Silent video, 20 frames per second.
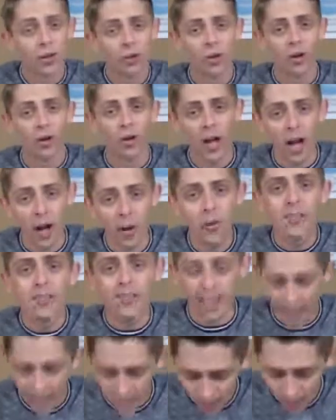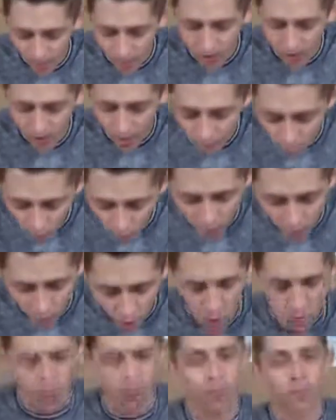note, I want to hammer a point
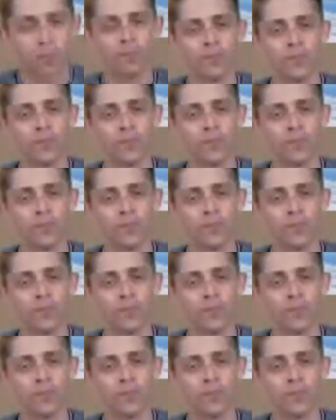home.